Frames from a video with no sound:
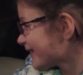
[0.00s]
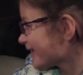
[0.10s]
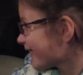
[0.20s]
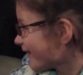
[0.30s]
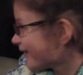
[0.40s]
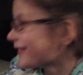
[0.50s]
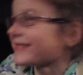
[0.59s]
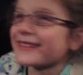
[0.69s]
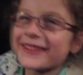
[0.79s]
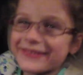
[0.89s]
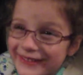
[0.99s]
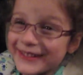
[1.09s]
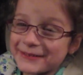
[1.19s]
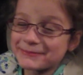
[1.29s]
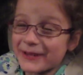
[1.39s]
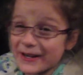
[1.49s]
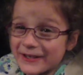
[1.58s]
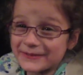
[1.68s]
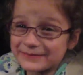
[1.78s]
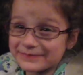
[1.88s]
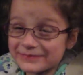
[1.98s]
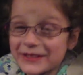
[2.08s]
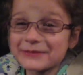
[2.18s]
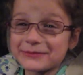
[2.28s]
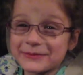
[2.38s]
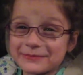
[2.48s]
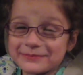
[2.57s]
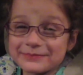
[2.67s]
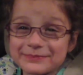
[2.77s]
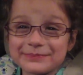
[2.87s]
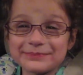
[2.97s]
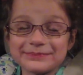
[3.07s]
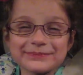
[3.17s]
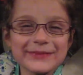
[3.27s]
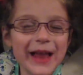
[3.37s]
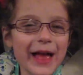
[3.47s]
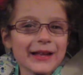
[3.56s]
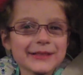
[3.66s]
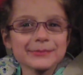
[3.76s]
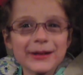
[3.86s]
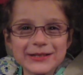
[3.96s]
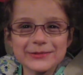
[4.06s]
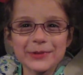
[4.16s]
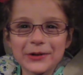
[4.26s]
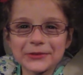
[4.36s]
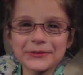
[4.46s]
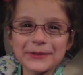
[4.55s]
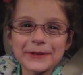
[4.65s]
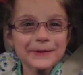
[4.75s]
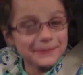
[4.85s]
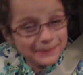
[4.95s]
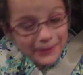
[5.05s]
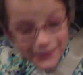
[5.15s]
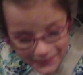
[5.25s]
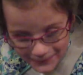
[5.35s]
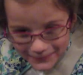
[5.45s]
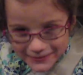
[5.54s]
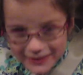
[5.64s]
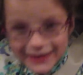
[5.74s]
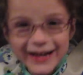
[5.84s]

The only funny part was um, SpongeBob pulled